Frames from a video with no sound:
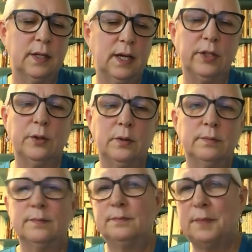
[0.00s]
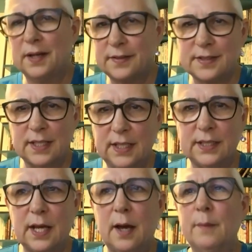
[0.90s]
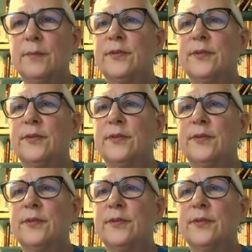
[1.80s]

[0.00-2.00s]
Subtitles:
little bugs can eat them.